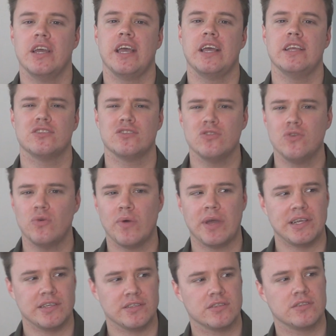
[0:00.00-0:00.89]
It's
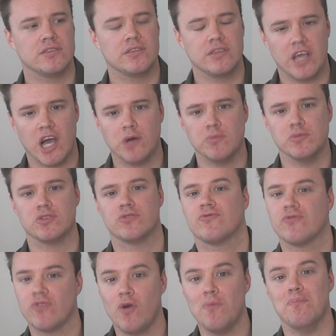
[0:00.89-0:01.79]
always
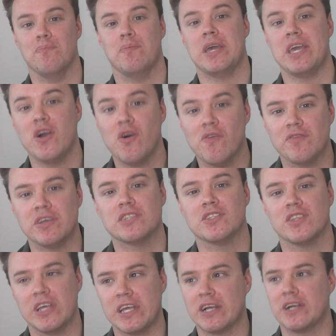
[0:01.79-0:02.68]
comes from me,
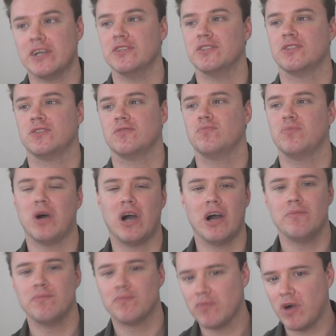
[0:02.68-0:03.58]
obviously,
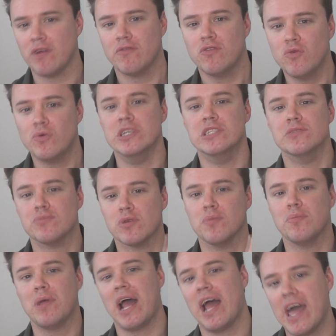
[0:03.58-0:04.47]
but I've always
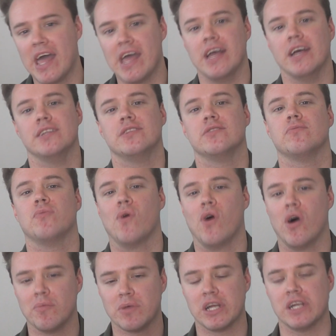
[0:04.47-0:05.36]
prepared
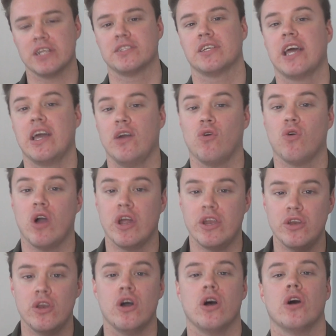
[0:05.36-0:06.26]
what I'm going to say, or
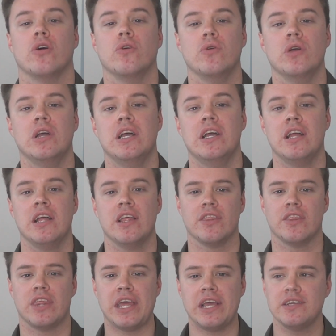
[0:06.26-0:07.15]
I know.
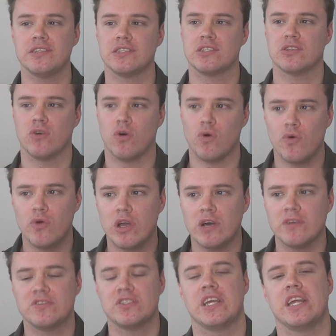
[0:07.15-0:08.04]
This,
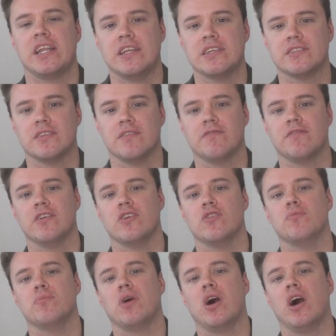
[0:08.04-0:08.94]
all I've seen is the
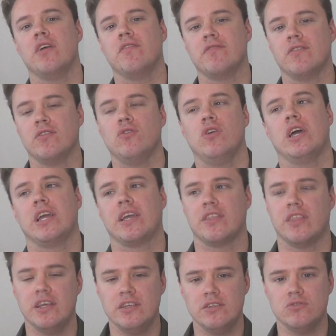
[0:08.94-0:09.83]
film, but I feel
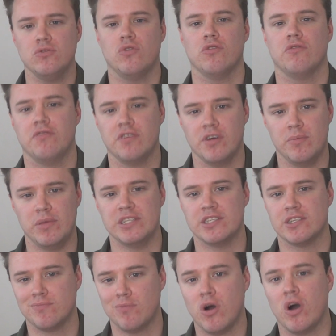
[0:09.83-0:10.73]
like this sort of film
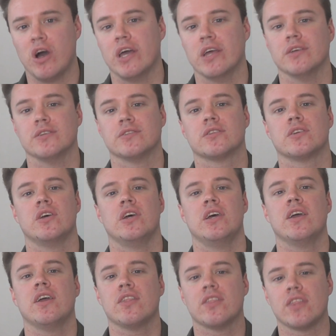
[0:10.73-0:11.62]
inspires
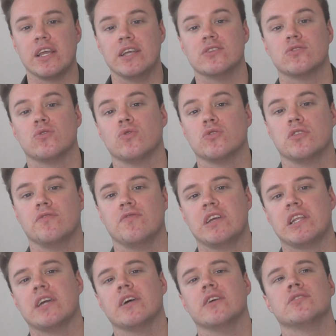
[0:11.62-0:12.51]
these sorts of
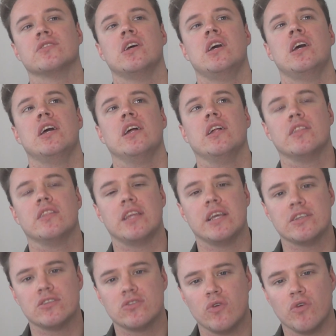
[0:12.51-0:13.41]
videos.
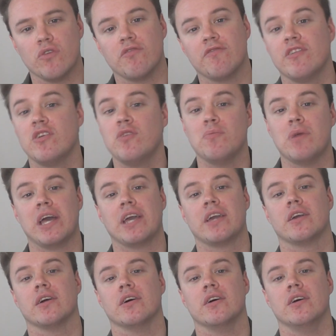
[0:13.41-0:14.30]
This sort of
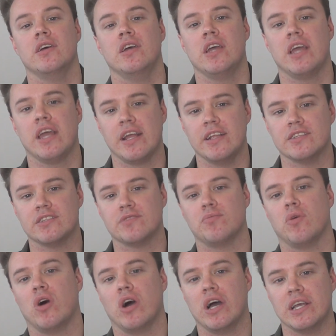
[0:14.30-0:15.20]
filmmaker
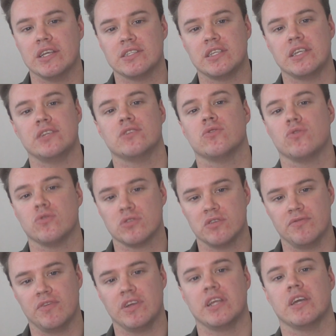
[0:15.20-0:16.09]
inspires these
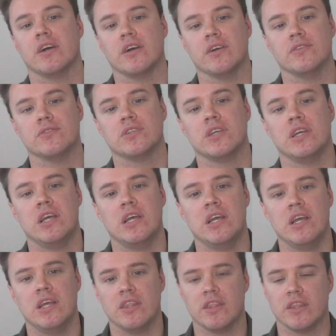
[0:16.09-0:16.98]
sorts of videos.
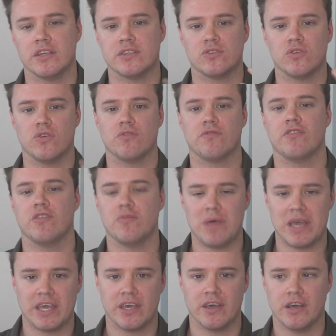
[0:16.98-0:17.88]
This sort of
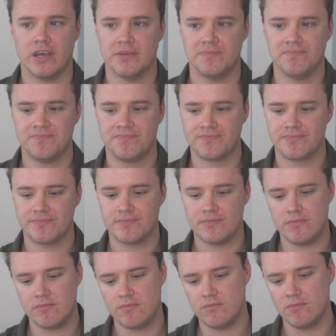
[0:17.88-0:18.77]
filmmaker,
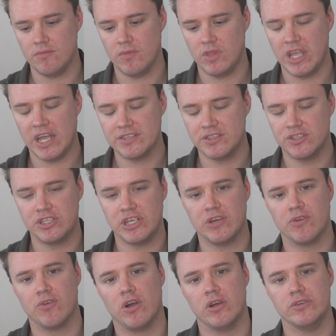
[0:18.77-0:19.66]

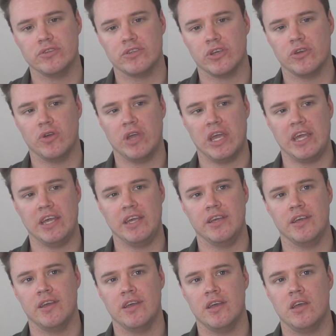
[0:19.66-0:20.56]
Yasujiro
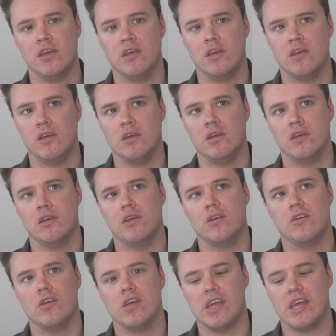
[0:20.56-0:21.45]
Ozu,
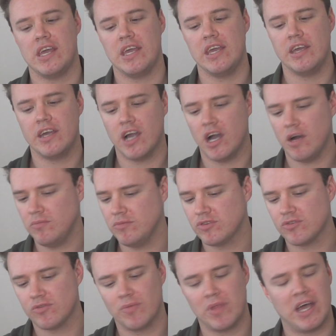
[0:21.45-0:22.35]
he
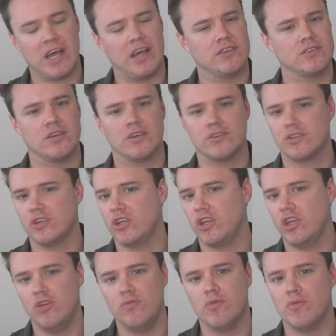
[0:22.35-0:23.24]
comes from such a
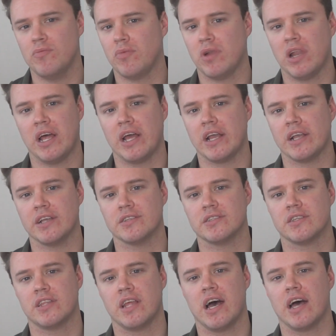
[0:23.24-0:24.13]
human
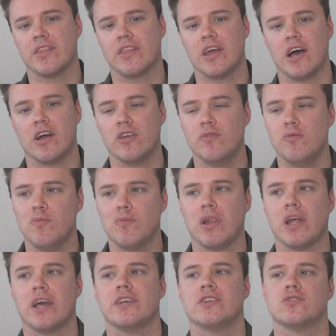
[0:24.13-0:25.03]
place, that human
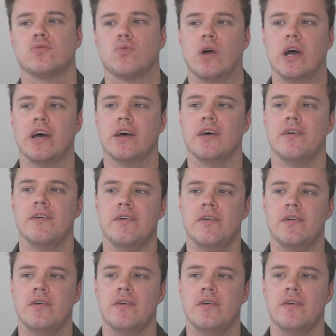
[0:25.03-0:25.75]
place where